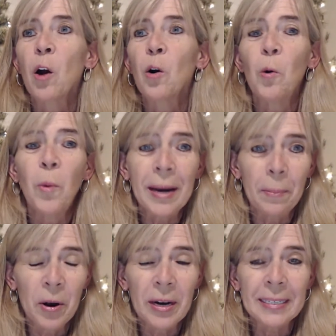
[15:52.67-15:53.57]

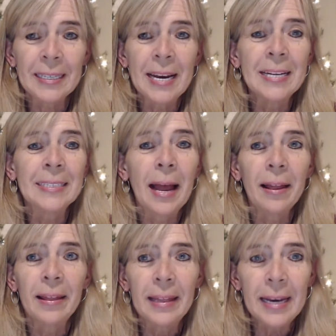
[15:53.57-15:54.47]
QuickBooks is
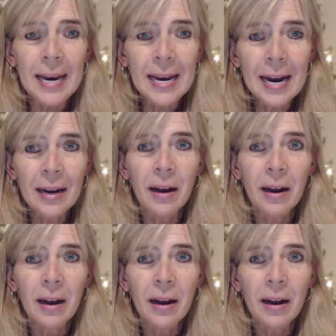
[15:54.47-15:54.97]
the